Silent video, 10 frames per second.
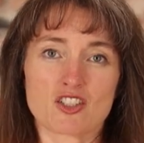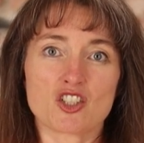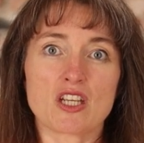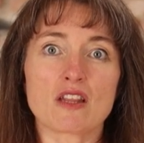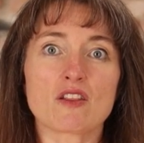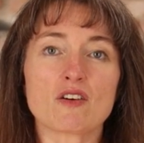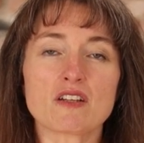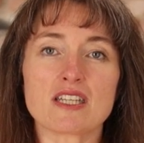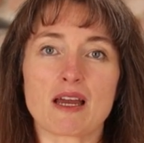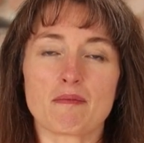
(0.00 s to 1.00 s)
And she
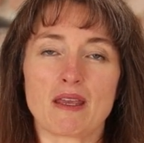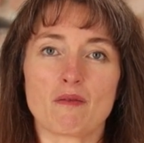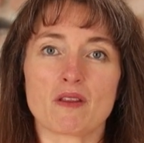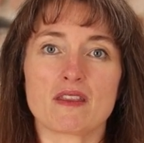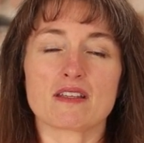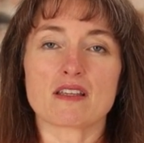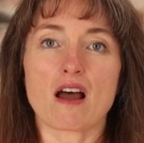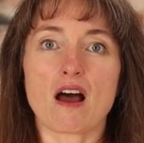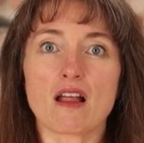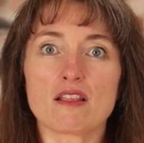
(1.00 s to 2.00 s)
looked at me with this
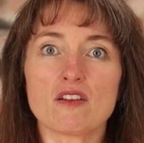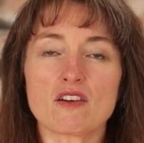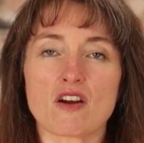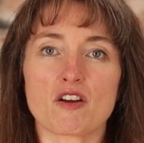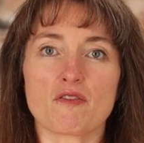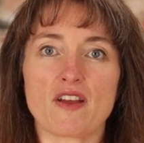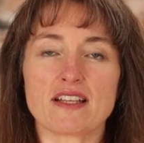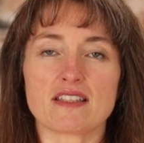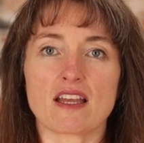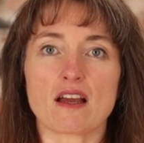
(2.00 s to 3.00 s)
look on her
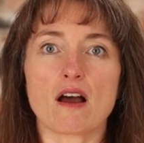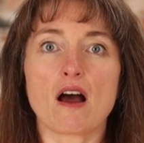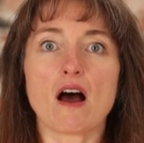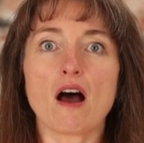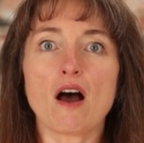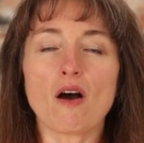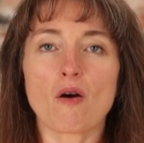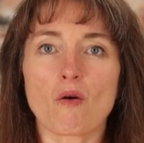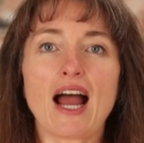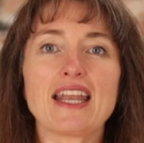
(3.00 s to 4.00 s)
face like,
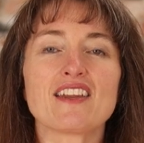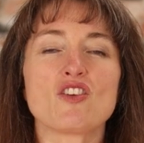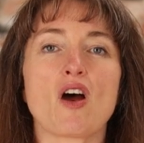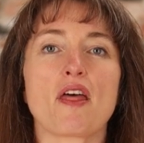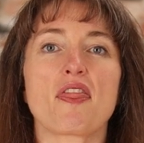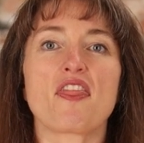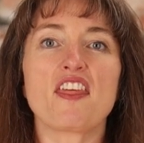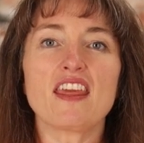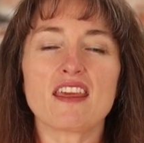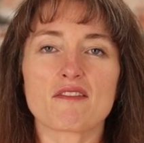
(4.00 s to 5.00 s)
oh, I did not
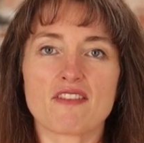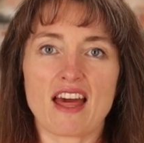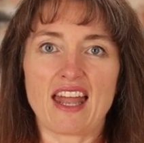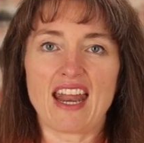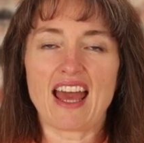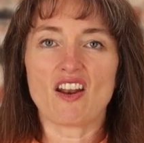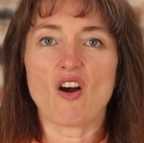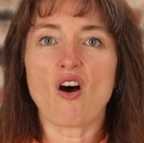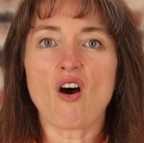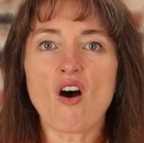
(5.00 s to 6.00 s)
think of that at
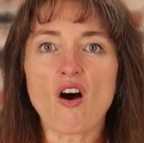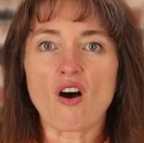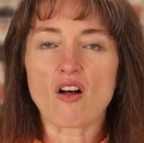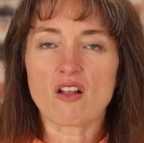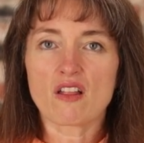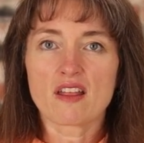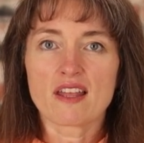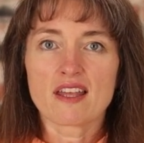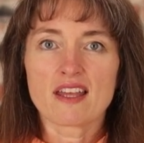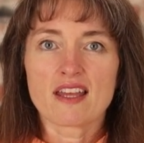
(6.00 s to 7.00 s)
all.
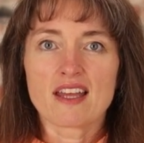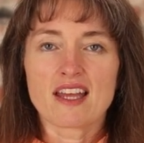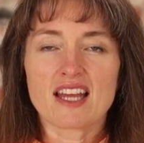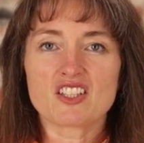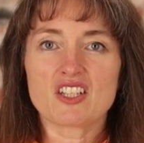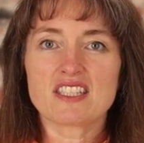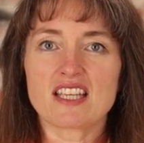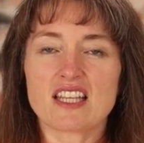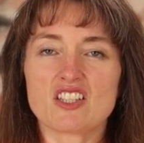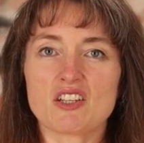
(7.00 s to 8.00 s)
And she
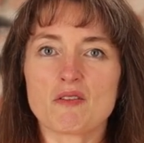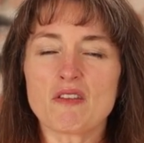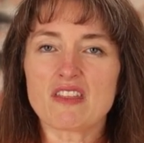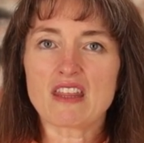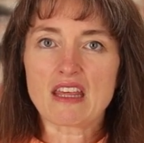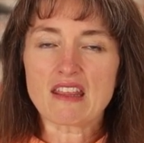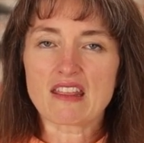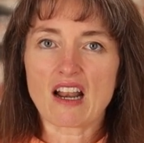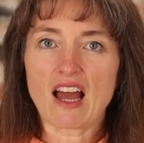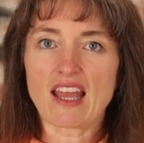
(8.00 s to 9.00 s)
said, Do you think
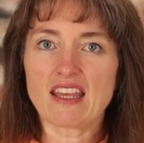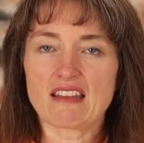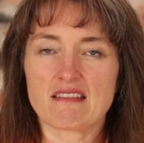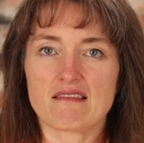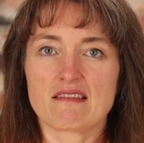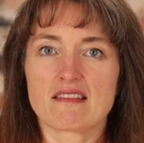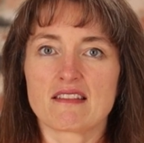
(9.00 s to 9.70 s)
that I can